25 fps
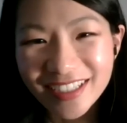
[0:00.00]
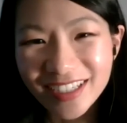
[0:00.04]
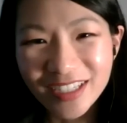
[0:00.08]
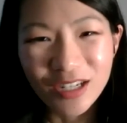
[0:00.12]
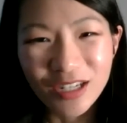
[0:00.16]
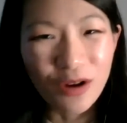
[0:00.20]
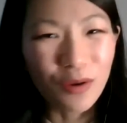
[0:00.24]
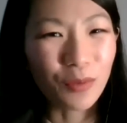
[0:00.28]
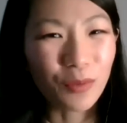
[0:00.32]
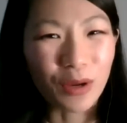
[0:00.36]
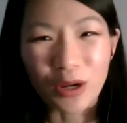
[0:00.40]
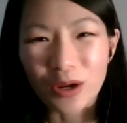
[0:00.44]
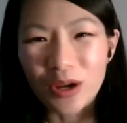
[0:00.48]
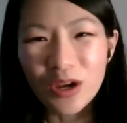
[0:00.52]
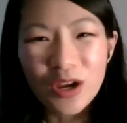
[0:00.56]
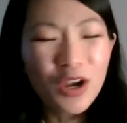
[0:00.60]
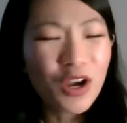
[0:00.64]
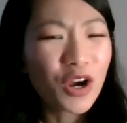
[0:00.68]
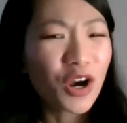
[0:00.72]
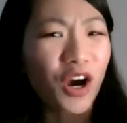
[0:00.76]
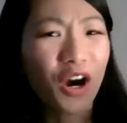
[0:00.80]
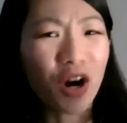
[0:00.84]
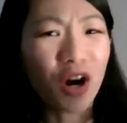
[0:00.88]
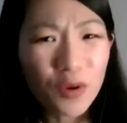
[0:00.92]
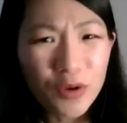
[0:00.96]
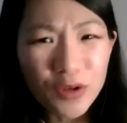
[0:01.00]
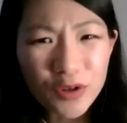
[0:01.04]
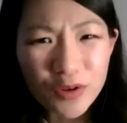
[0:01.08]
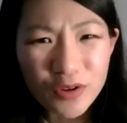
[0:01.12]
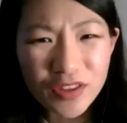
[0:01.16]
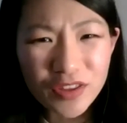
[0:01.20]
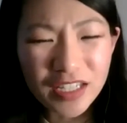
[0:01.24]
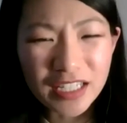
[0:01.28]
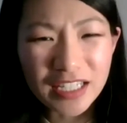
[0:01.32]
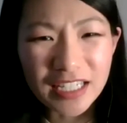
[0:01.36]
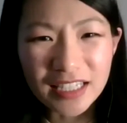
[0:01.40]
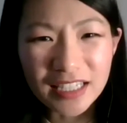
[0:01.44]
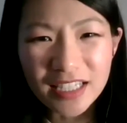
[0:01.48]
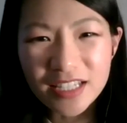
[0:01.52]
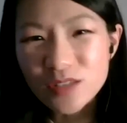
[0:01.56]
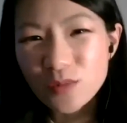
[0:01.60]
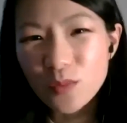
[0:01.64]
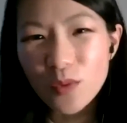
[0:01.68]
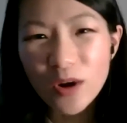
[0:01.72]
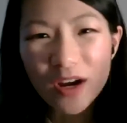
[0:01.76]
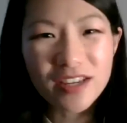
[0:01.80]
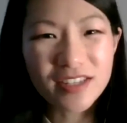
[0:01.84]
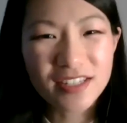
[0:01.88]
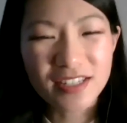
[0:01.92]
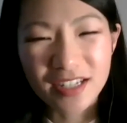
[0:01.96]
Like, oh, you're thinking this,
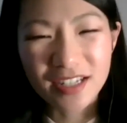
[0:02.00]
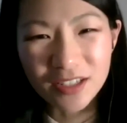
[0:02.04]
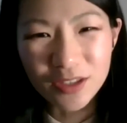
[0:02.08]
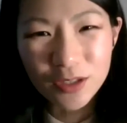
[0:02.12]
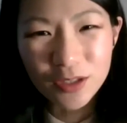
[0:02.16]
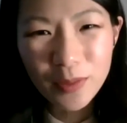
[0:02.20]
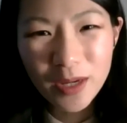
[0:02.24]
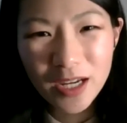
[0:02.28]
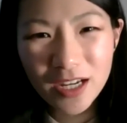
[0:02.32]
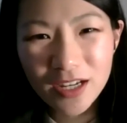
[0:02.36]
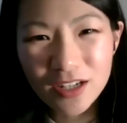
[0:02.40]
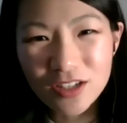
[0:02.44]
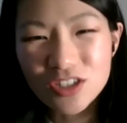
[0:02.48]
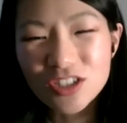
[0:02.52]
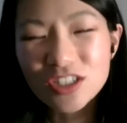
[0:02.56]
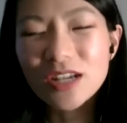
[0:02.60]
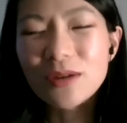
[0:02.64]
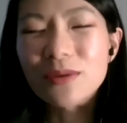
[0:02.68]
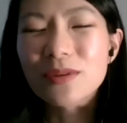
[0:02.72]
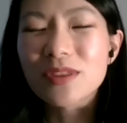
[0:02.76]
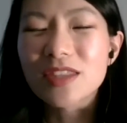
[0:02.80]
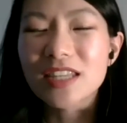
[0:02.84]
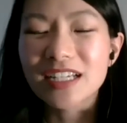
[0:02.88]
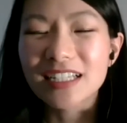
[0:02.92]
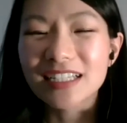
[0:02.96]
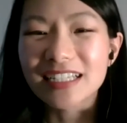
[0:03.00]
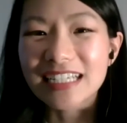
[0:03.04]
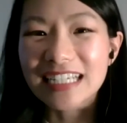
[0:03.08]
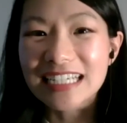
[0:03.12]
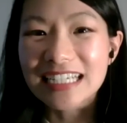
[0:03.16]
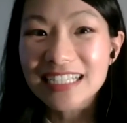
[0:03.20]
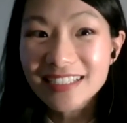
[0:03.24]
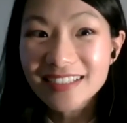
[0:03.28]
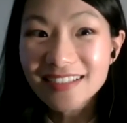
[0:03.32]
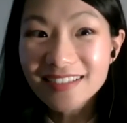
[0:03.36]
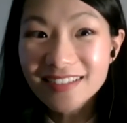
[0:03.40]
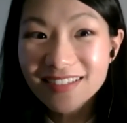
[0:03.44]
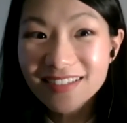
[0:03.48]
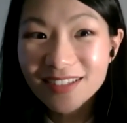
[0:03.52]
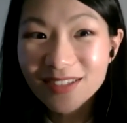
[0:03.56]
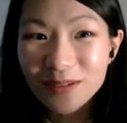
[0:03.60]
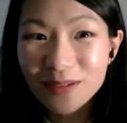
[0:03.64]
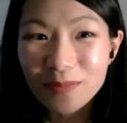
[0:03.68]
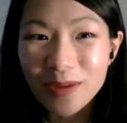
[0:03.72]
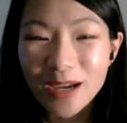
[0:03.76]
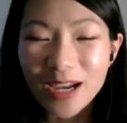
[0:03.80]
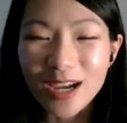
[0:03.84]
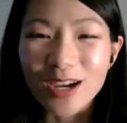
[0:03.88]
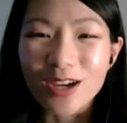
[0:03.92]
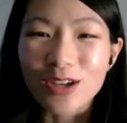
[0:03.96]
why is it on the page? And I would think like, it is on the
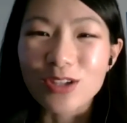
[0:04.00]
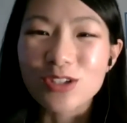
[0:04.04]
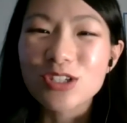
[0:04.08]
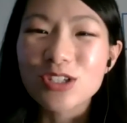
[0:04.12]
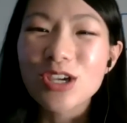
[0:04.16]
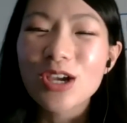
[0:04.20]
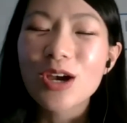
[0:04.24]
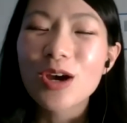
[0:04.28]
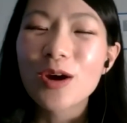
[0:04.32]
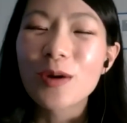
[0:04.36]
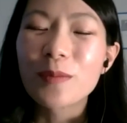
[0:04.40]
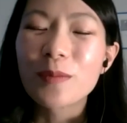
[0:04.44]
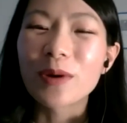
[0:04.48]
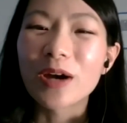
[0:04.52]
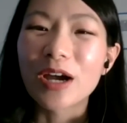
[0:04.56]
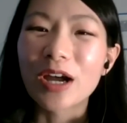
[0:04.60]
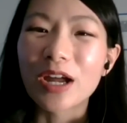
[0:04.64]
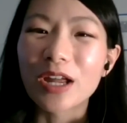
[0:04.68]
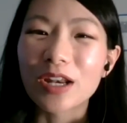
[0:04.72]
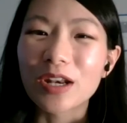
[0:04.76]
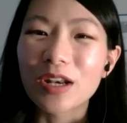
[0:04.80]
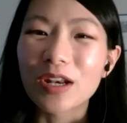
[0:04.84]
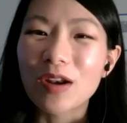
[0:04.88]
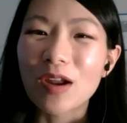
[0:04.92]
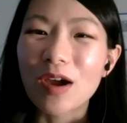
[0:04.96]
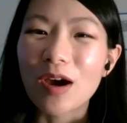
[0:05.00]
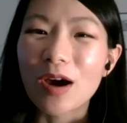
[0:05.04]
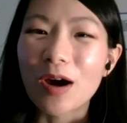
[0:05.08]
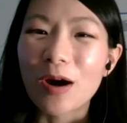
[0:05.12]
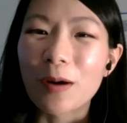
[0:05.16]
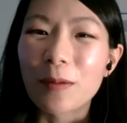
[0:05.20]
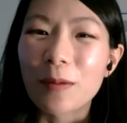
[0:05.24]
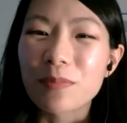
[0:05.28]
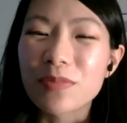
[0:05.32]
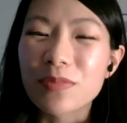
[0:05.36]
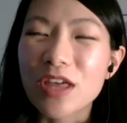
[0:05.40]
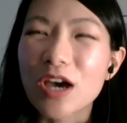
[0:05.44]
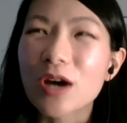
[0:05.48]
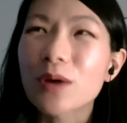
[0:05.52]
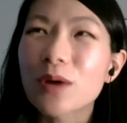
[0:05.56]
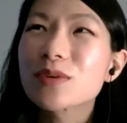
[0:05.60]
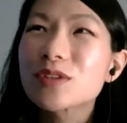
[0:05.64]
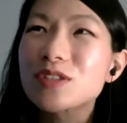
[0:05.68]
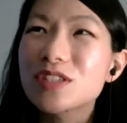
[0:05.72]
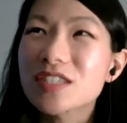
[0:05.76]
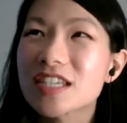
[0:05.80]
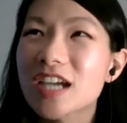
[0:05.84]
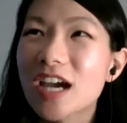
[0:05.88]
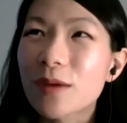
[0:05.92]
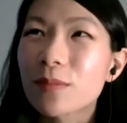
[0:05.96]
page. But that was
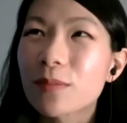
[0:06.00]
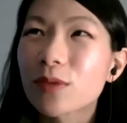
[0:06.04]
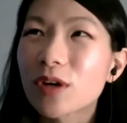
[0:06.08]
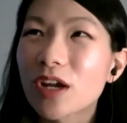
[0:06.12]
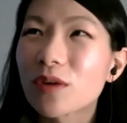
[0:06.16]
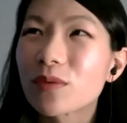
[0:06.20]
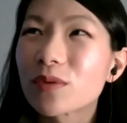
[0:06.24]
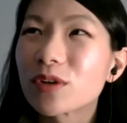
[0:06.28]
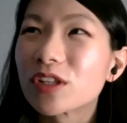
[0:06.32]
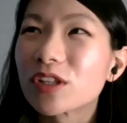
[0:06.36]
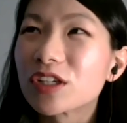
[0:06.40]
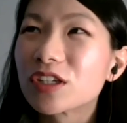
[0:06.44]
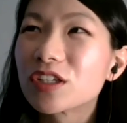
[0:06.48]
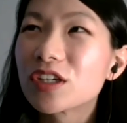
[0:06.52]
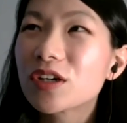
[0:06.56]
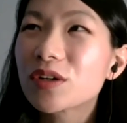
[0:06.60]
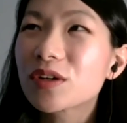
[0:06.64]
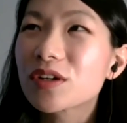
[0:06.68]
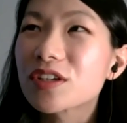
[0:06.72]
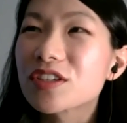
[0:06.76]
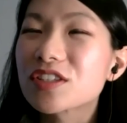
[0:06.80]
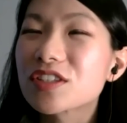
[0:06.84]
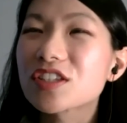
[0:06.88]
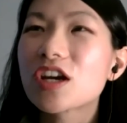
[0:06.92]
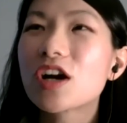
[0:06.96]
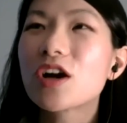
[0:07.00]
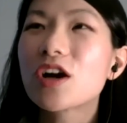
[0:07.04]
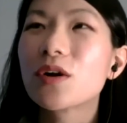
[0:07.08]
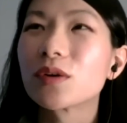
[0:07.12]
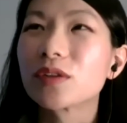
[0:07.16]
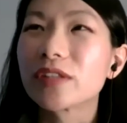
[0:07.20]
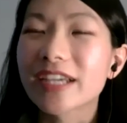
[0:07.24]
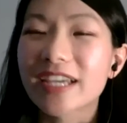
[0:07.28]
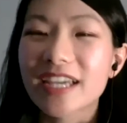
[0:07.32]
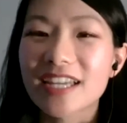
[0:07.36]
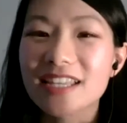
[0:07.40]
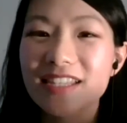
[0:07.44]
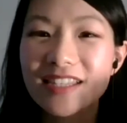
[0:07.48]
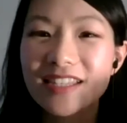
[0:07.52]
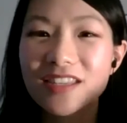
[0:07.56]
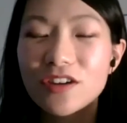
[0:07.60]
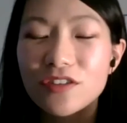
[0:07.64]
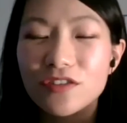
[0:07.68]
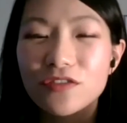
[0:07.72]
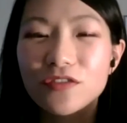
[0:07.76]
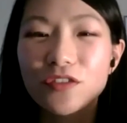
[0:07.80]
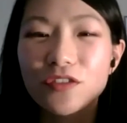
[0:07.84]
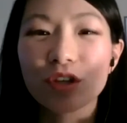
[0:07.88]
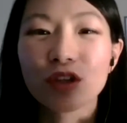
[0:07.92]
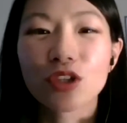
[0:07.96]
a time when I really noticed, oh, like it's there
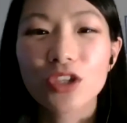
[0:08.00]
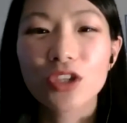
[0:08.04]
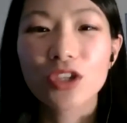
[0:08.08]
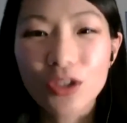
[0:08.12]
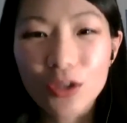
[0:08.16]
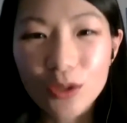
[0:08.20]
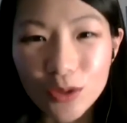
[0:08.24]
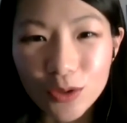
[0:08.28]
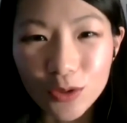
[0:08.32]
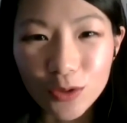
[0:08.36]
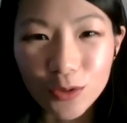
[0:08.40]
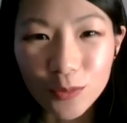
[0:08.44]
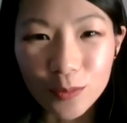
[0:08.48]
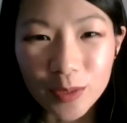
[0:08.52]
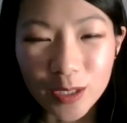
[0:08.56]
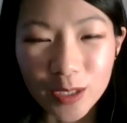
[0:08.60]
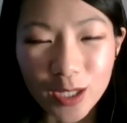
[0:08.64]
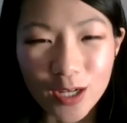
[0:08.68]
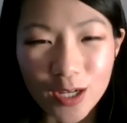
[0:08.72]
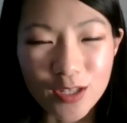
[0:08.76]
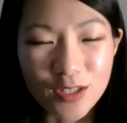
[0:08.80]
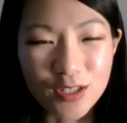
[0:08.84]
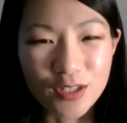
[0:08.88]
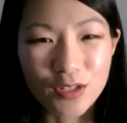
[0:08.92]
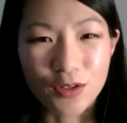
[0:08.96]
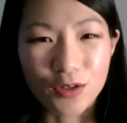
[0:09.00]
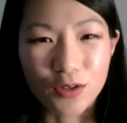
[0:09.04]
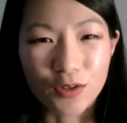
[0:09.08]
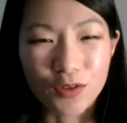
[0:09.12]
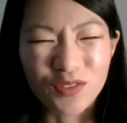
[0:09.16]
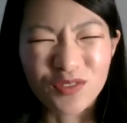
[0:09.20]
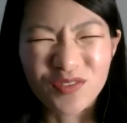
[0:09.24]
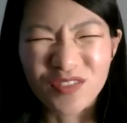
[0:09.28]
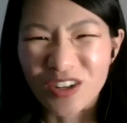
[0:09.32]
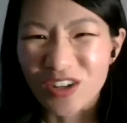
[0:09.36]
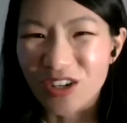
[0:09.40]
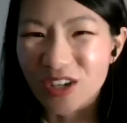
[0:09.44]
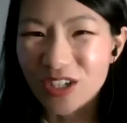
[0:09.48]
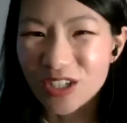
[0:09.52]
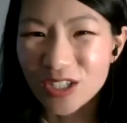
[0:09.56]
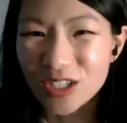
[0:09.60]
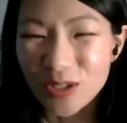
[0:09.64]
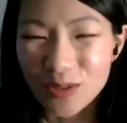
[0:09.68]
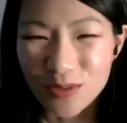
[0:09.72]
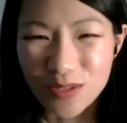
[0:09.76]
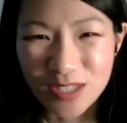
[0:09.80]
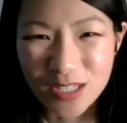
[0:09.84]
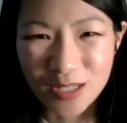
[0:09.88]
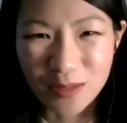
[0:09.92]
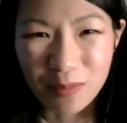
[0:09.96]
for you because you're very
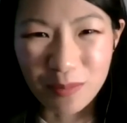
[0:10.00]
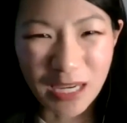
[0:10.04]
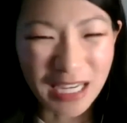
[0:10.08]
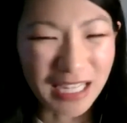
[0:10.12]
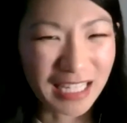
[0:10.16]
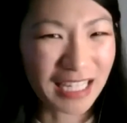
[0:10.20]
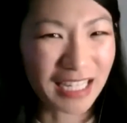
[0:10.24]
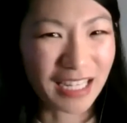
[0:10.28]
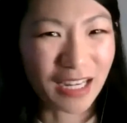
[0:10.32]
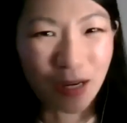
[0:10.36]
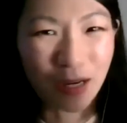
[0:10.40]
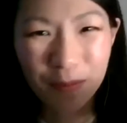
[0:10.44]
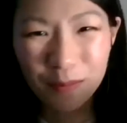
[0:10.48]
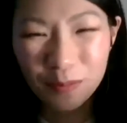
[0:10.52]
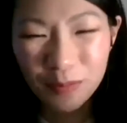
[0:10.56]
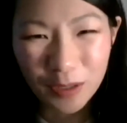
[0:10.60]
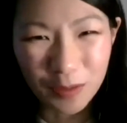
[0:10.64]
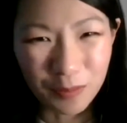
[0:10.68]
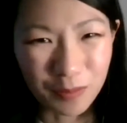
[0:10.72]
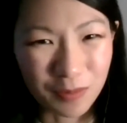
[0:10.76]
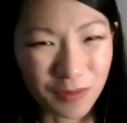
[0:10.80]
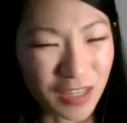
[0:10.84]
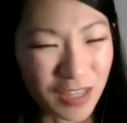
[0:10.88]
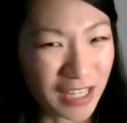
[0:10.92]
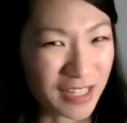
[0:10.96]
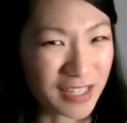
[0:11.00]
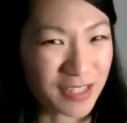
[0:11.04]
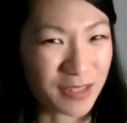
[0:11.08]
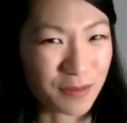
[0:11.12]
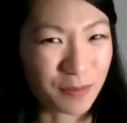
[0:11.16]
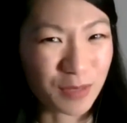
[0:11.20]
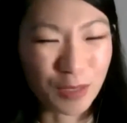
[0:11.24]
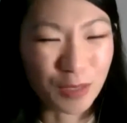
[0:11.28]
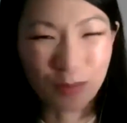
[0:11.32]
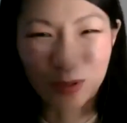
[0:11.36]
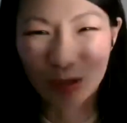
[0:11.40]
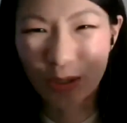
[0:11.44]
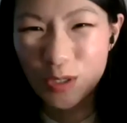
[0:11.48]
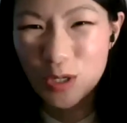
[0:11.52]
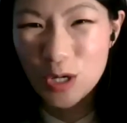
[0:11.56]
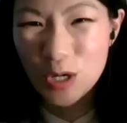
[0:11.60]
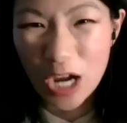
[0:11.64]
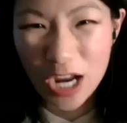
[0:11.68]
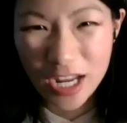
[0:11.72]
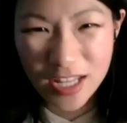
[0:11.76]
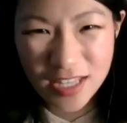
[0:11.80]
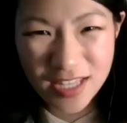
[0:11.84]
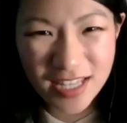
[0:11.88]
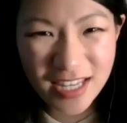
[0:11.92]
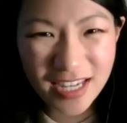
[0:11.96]
used to picking up on things that people are
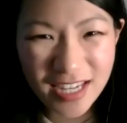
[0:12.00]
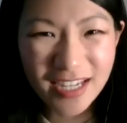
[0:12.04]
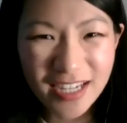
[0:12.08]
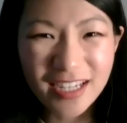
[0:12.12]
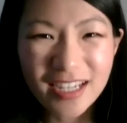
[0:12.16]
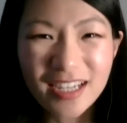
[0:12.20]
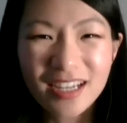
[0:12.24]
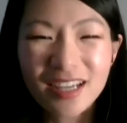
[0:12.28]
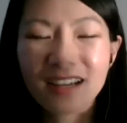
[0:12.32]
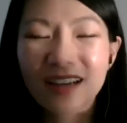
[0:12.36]
not saying.